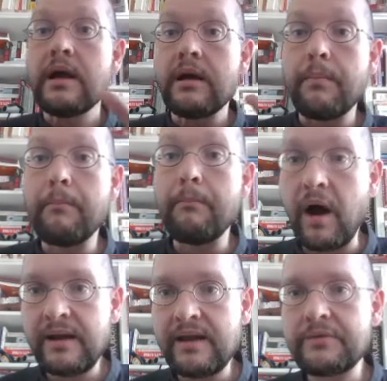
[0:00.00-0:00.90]

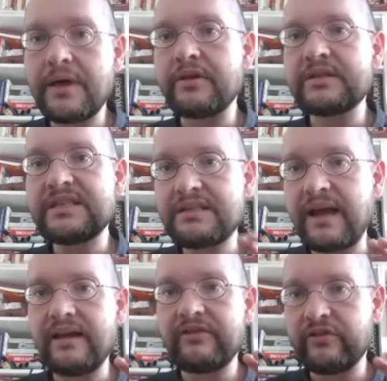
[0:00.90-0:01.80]
Money that the
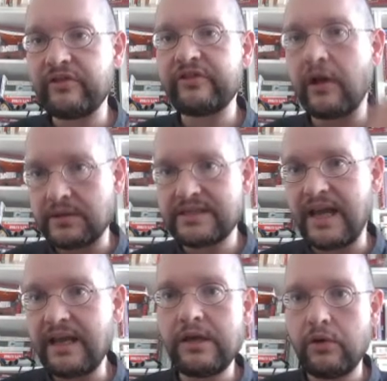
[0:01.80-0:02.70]
state does not
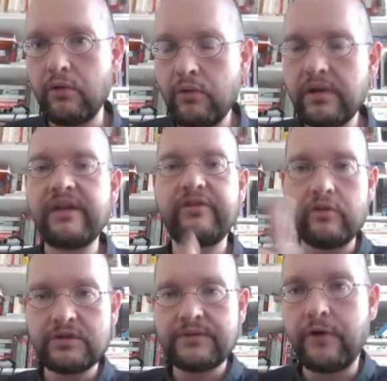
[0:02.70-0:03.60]
take you is
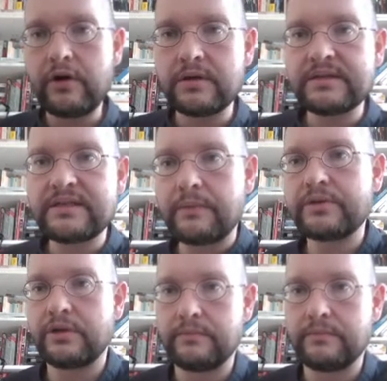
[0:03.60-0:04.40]
used for consumption.